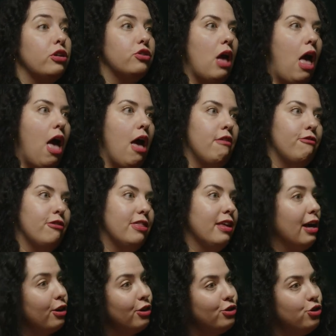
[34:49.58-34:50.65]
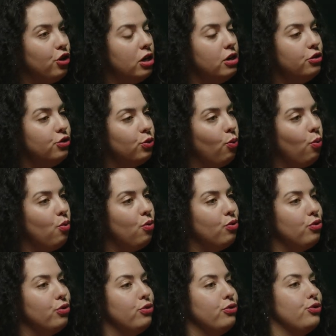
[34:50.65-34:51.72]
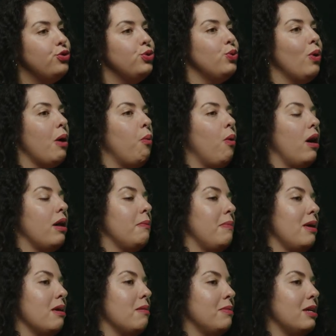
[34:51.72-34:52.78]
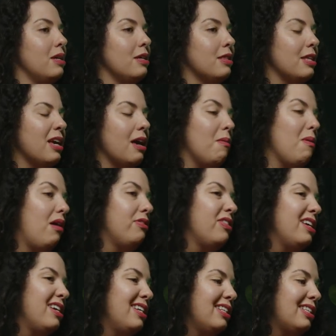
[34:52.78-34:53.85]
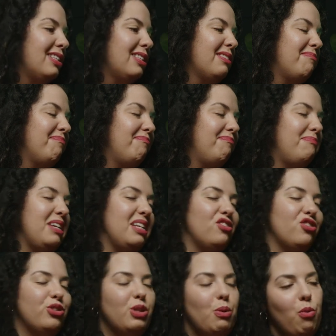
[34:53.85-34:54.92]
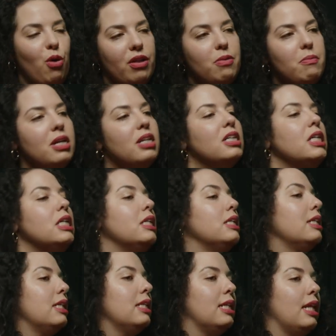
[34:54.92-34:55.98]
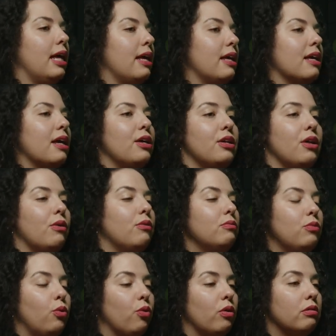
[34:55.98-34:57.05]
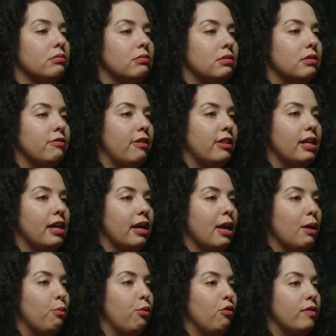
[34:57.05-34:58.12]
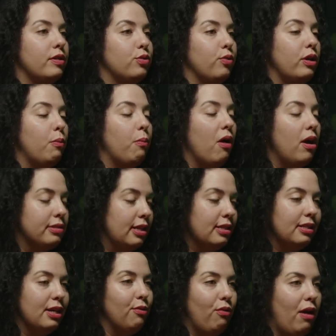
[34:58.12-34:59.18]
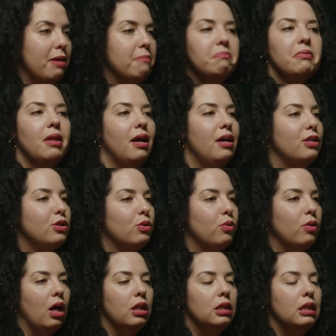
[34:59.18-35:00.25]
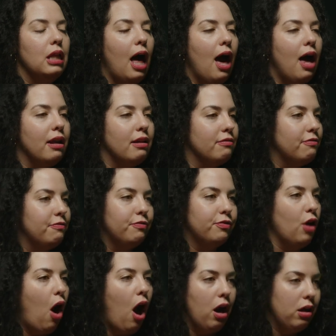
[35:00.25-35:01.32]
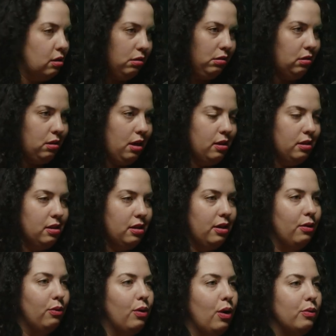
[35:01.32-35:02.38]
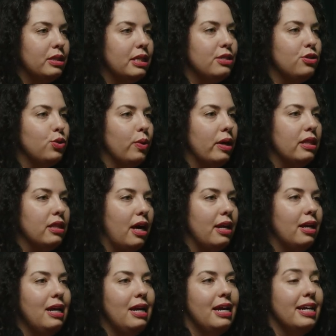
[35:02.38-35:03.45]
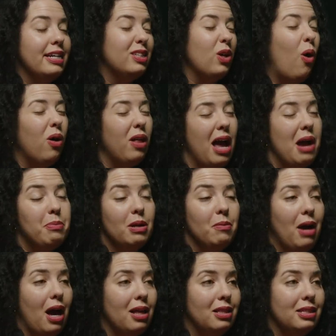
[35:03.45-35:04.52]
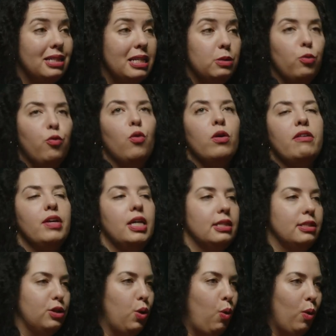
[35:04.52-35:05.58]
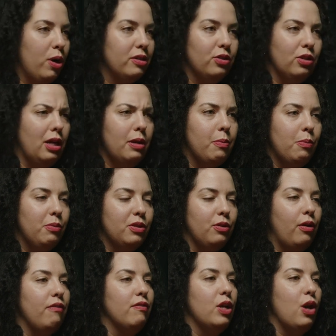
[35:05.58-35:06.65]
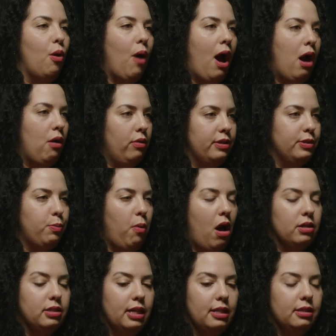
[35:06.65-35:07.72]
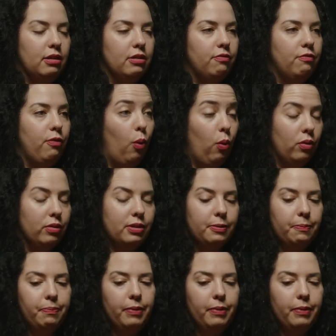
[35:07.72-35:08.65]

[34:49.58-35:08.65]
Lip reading: everything I could charge? Or do I want to maybe think about this, meet you somewhere in the middle, like, or if I think I can't prove it, do I process it, right? So lot of thought that, goes into it that is all happening behind the scenes before it even gets to court. So a lot of people don't even know how this process unfolds.